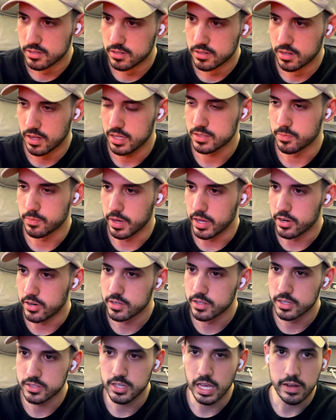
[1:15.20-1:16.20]
That's better.
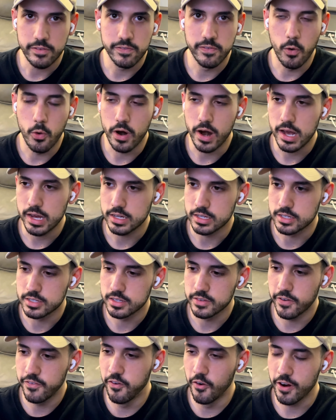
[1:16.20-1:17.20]
That's like four
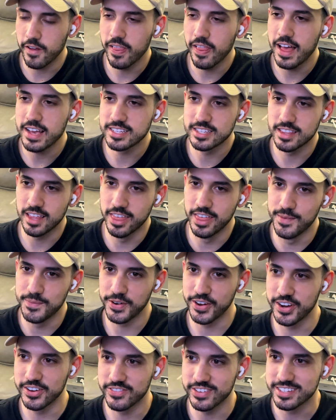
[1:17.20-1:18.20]
less than the
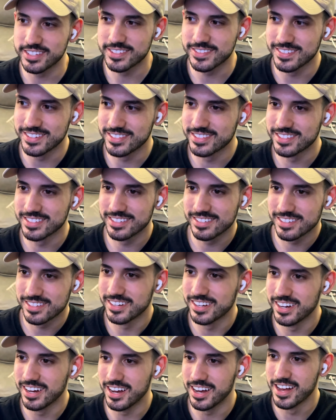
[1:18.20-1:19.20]
previous ones,
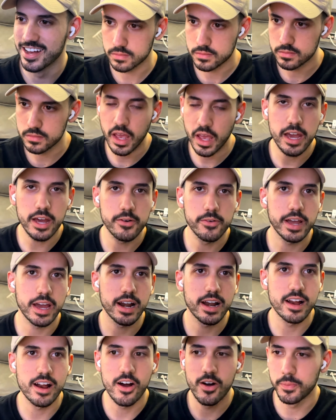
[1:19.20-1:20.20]
huh? And we got
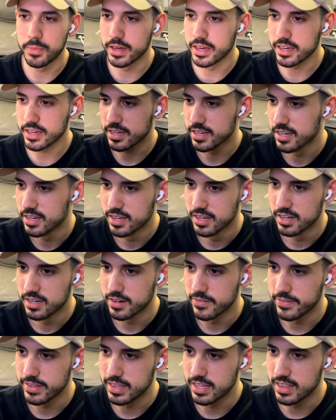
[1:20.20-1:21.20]
an OP. We
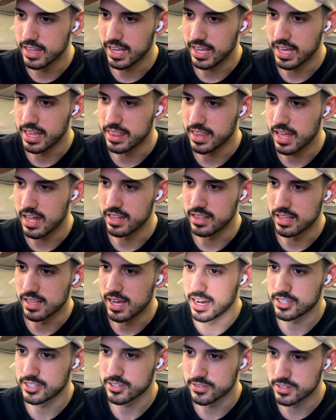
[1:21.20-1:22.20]
did not get that in the
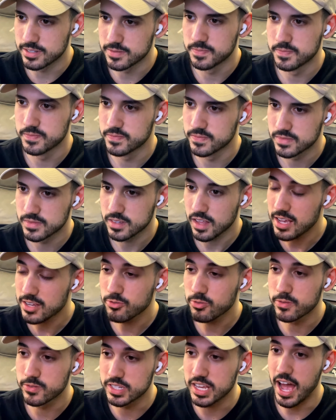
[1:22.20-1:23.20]
last one. The last
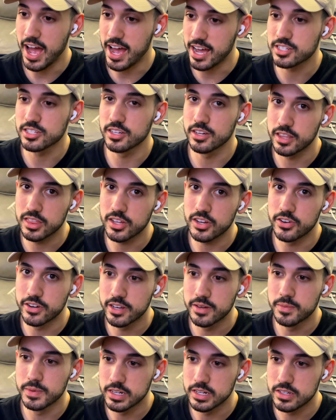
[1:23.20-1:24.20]
one was actually
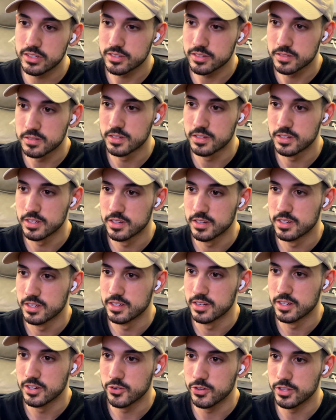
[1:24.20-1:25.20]
30 minutes
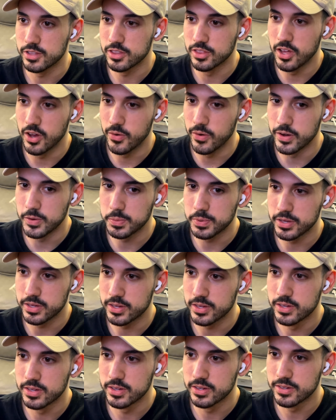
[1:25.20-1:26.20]
with no OP.
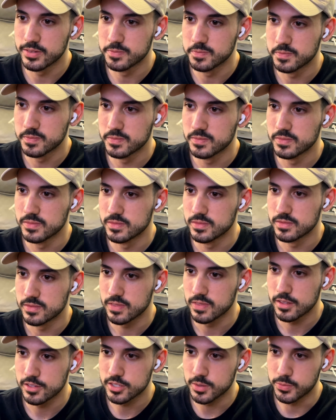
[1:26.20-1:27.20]

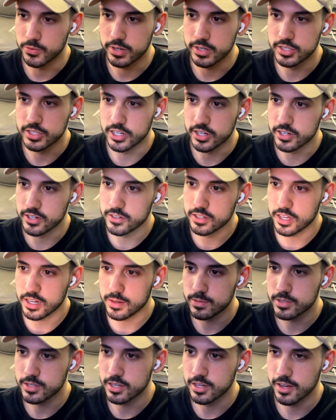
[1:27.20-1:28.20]
Some ReZero type
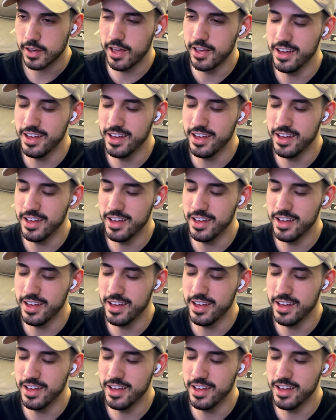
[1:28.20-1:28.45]
stuff.